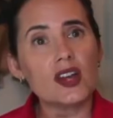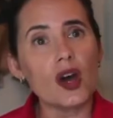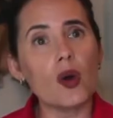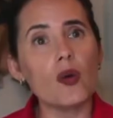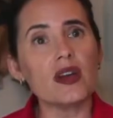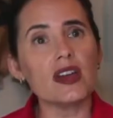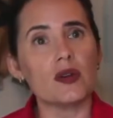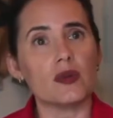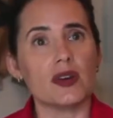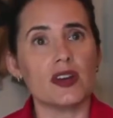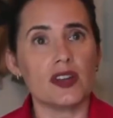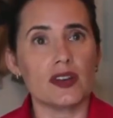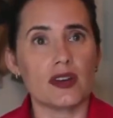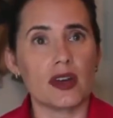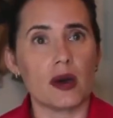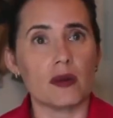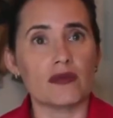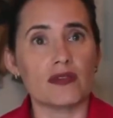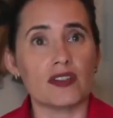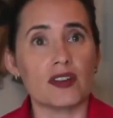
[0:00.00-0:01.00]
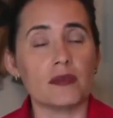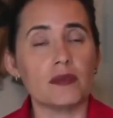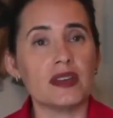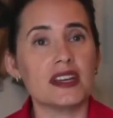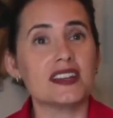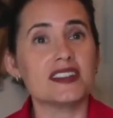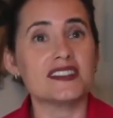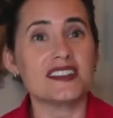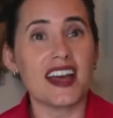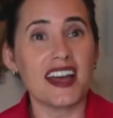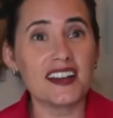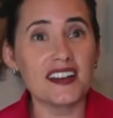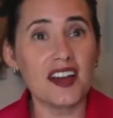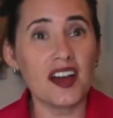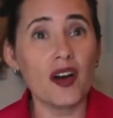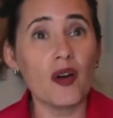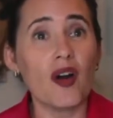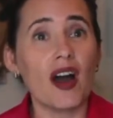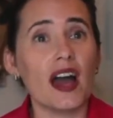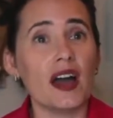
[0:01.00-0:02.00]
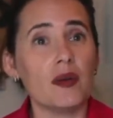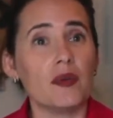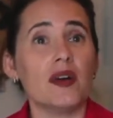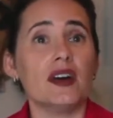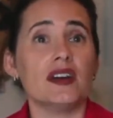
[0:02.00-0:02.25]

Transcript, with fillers: knowing where you come from, because I know I